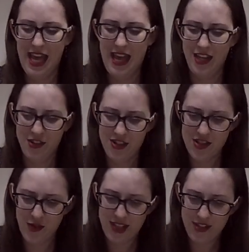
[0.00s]
and you're
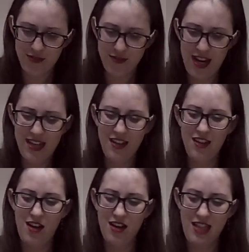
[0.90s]
just going to run it
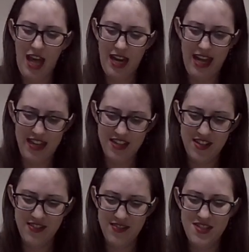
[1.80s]
along that edge,
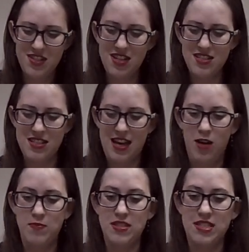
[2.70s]
just to
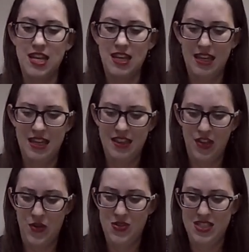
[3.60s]
help sink in
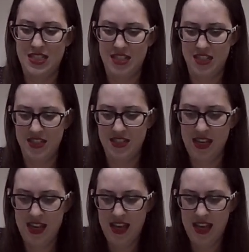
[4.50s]
those stitches.